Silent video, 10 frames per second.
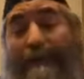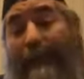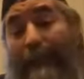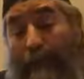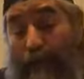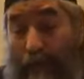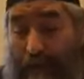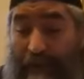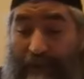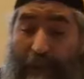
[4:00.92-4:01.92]
second
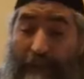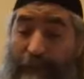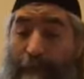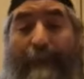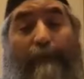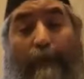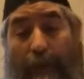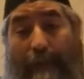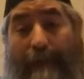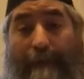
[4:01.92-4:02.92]
journey starts from Pasuk
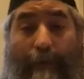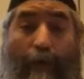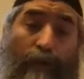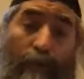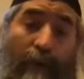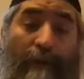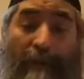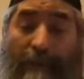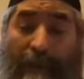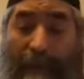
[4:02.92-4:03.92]
Chet all the way
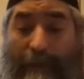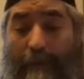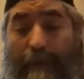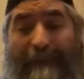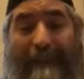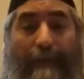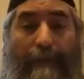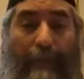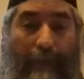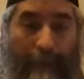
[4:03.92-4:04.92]
until the end of the
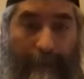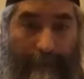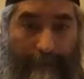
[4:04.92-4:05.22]
second Perek.